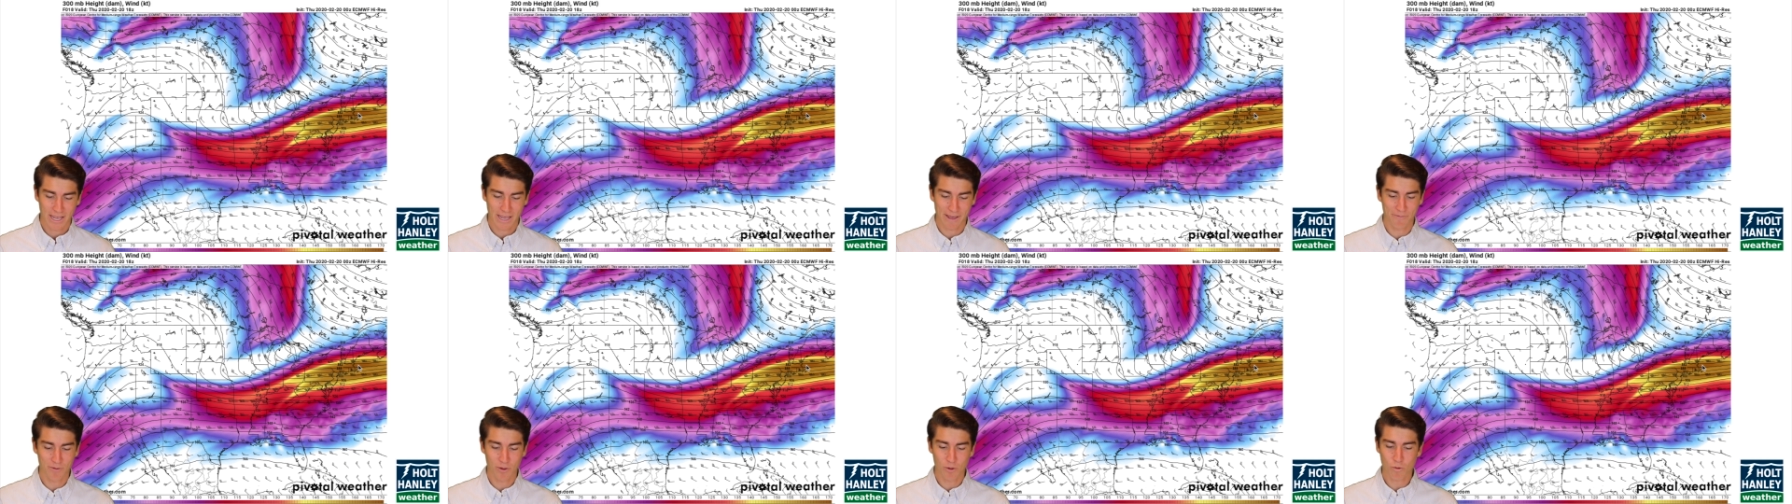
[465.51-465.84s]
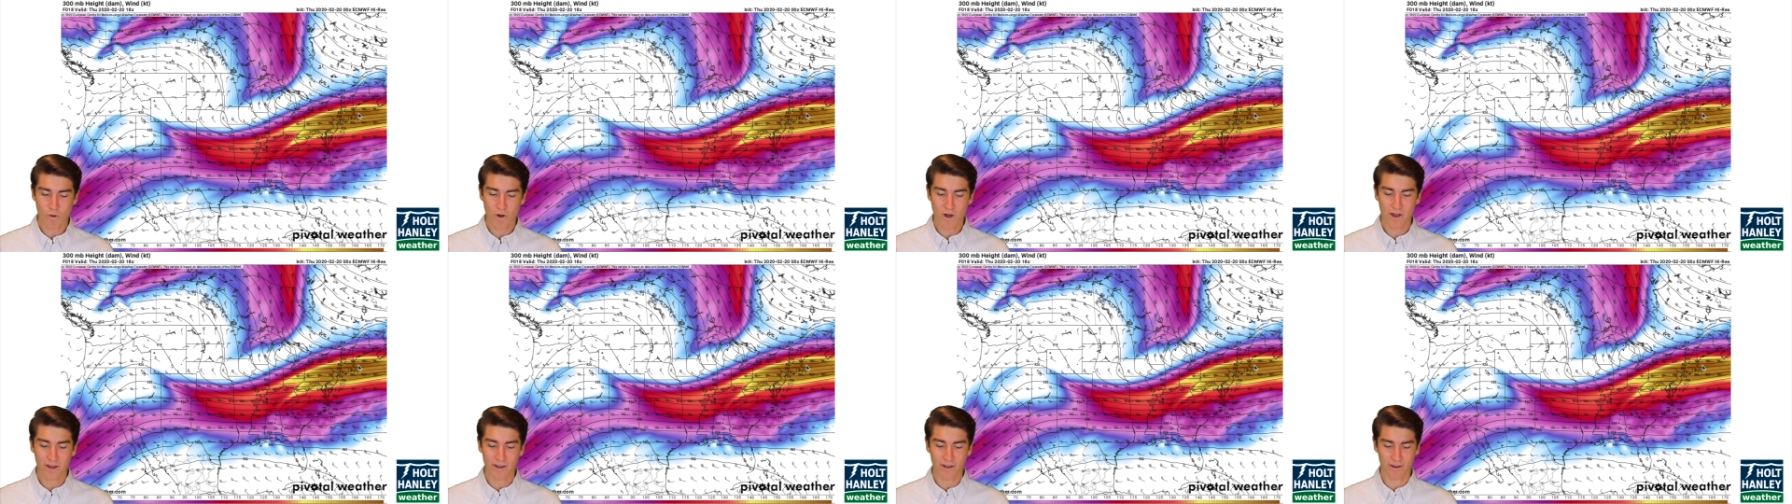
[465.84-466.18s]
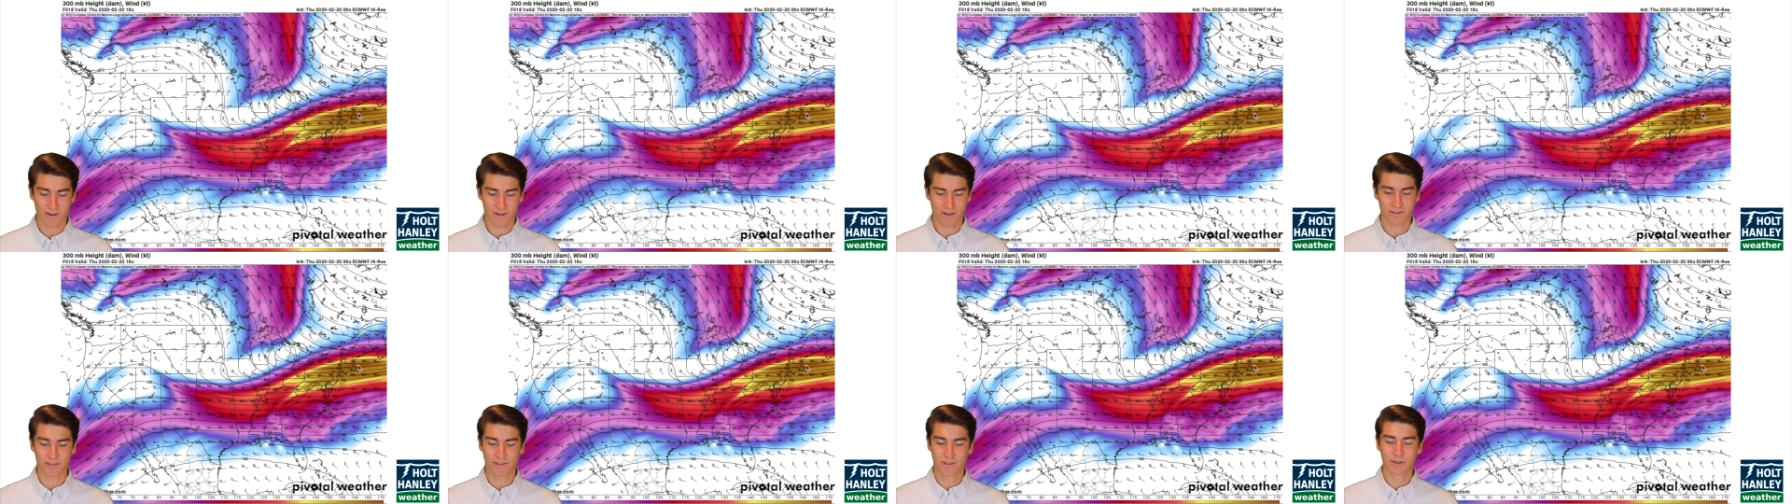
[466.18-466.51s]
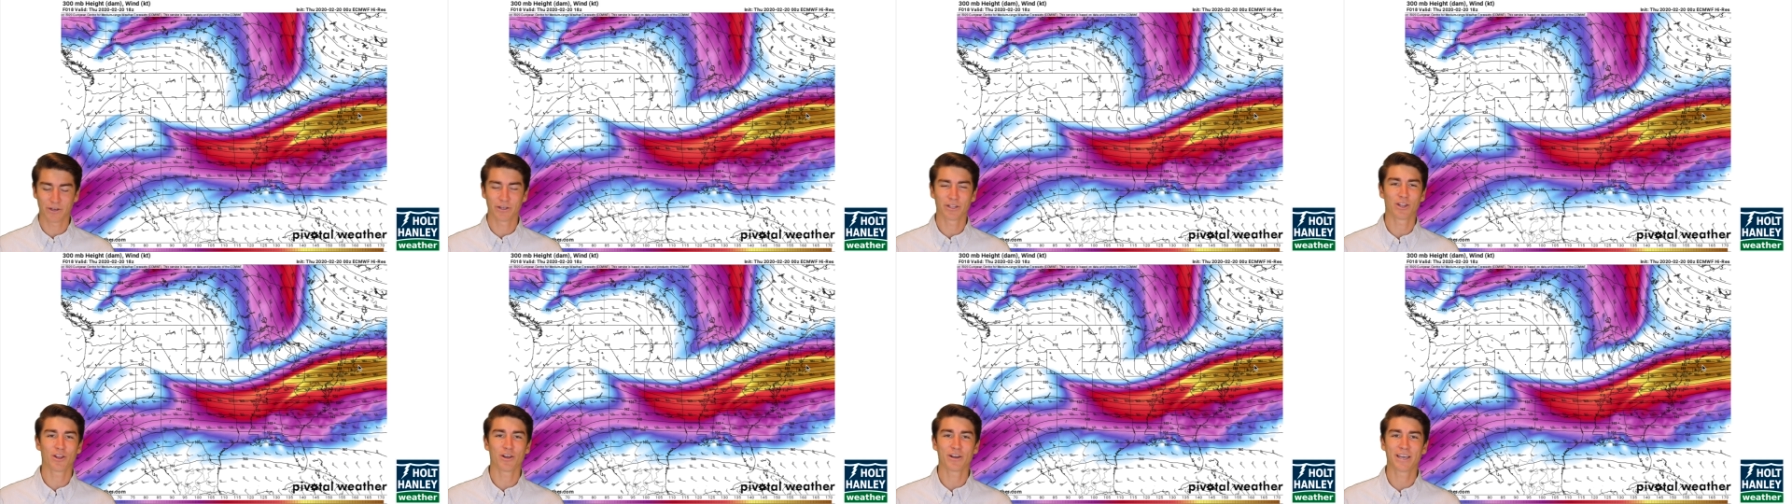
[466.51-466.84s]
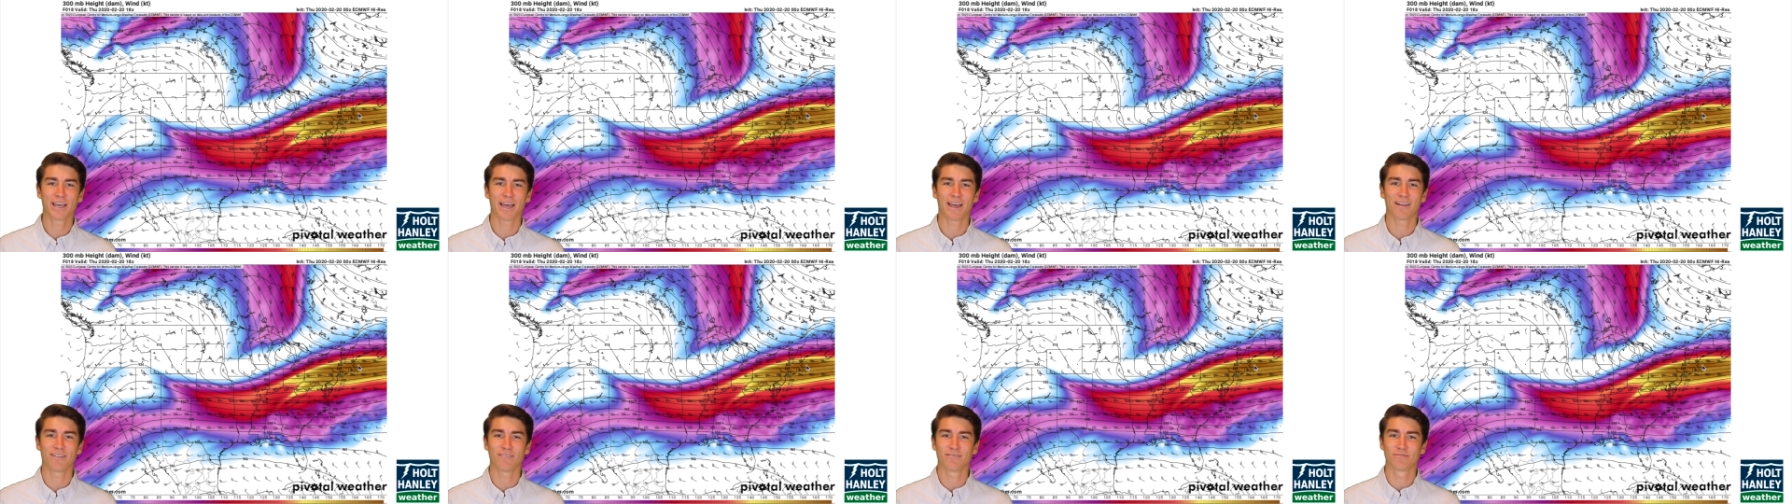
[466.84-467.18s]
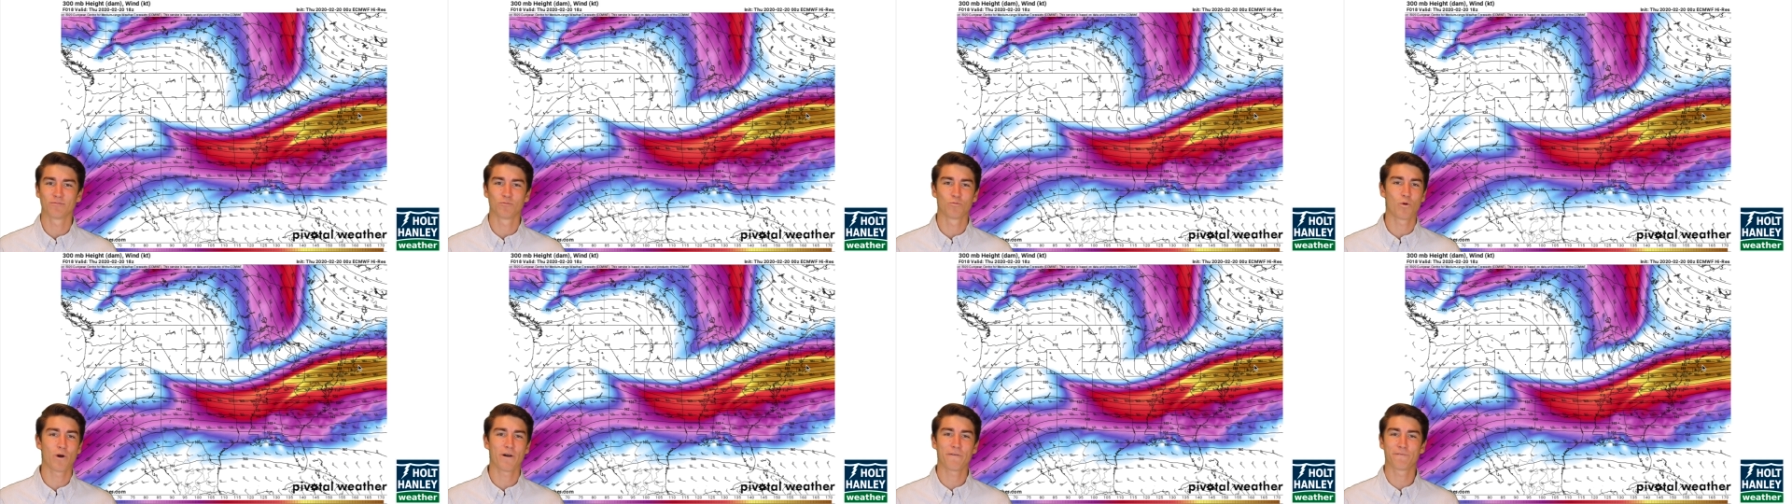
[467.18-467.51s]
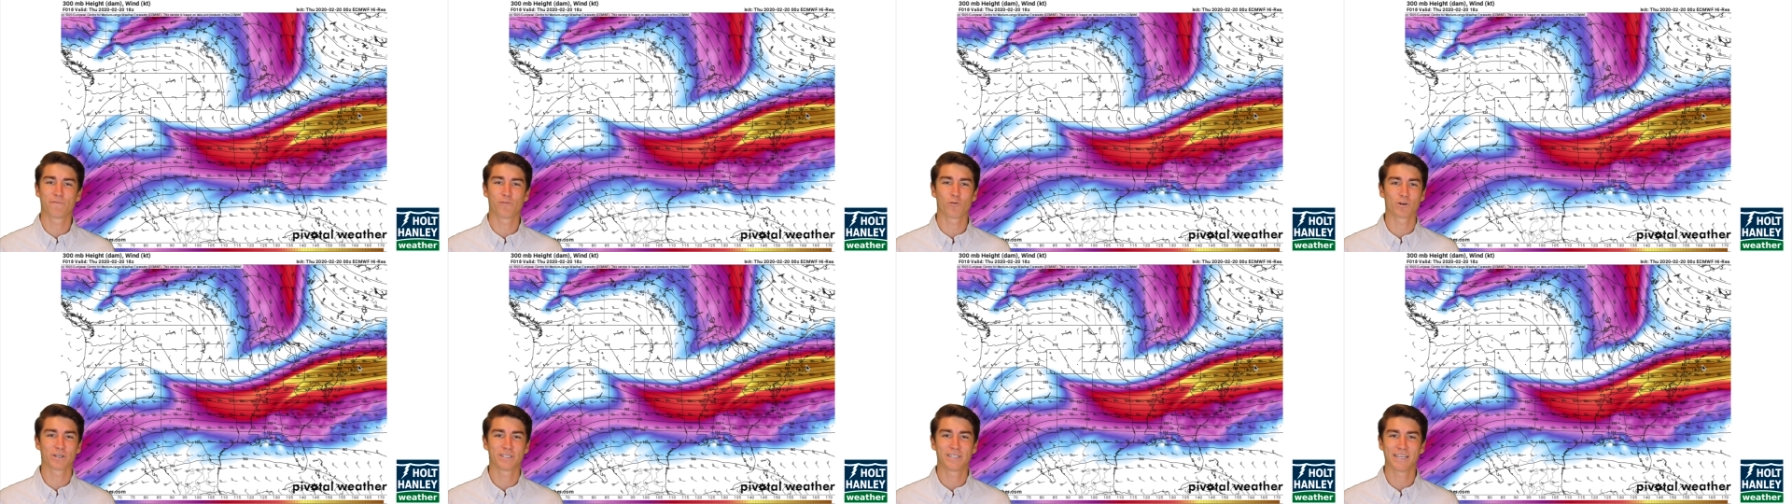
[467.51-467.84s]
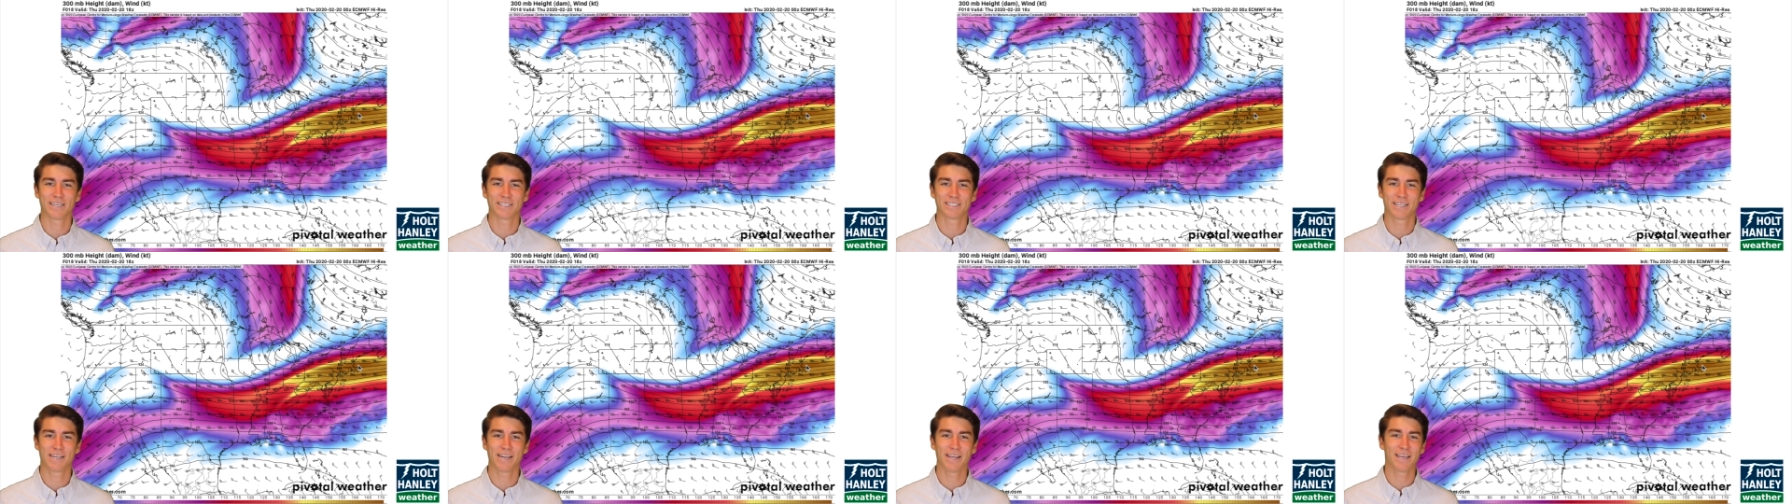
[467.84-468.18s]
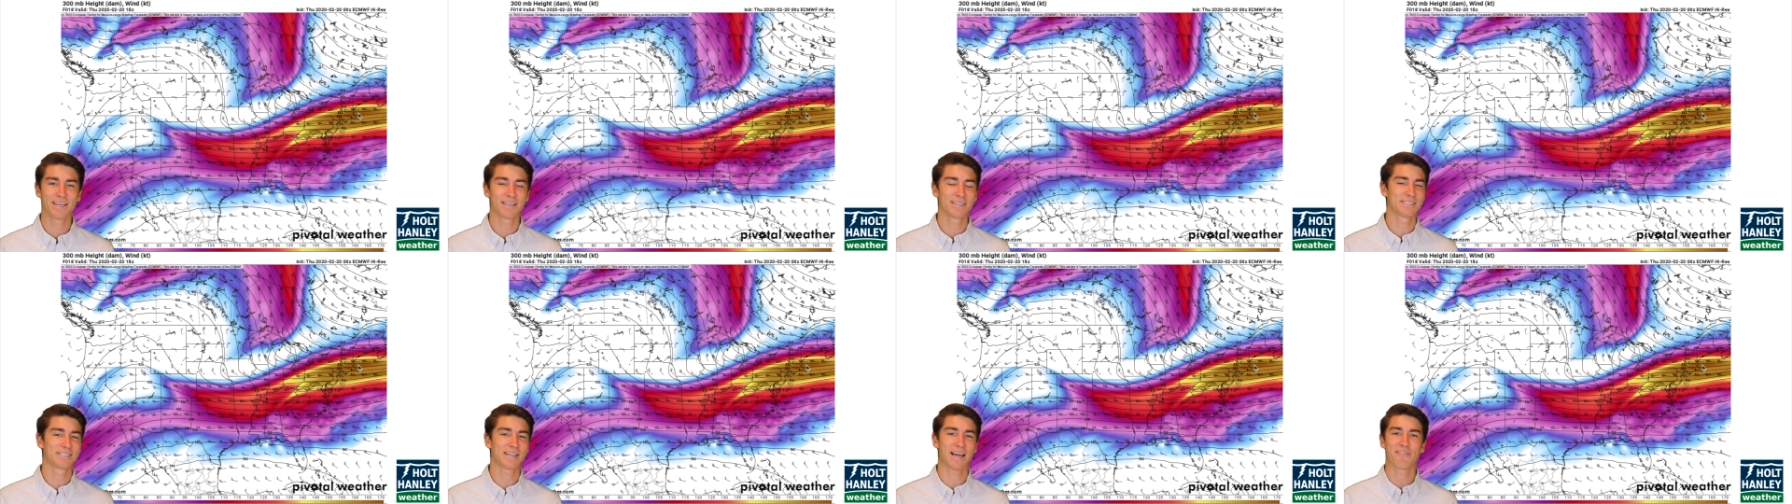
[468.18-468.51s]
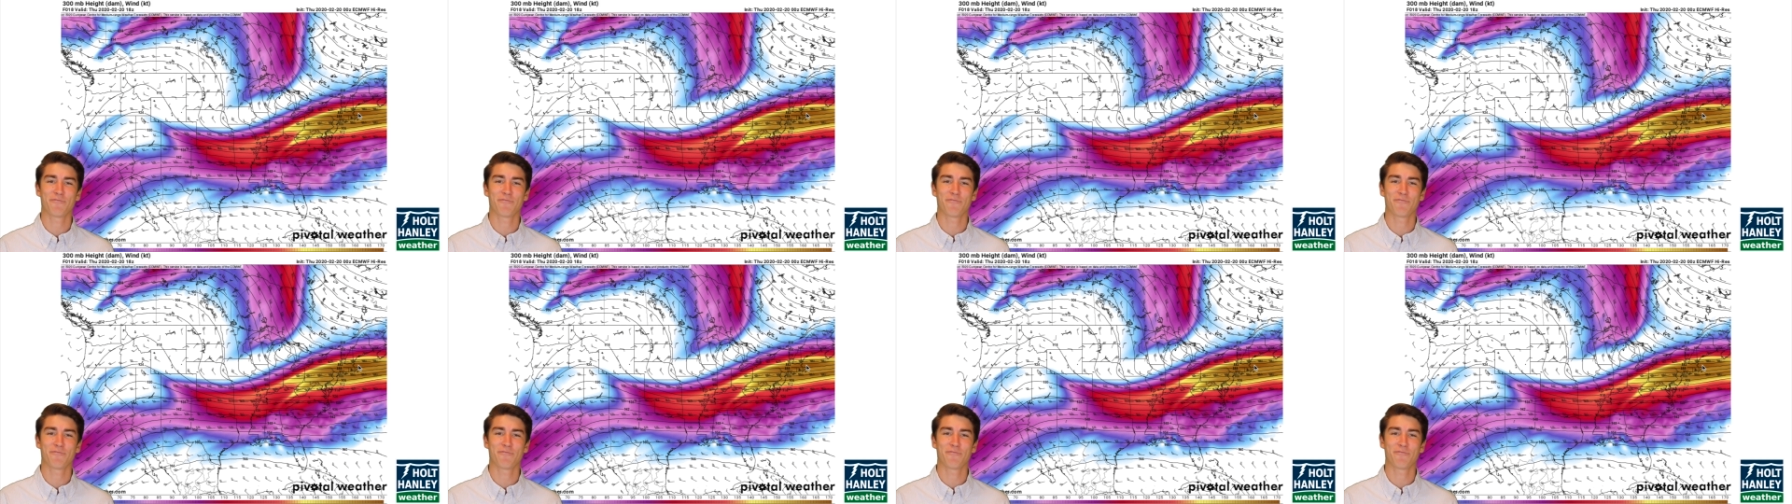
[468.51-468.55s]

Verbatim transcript: if you want a good look at what vorticity is,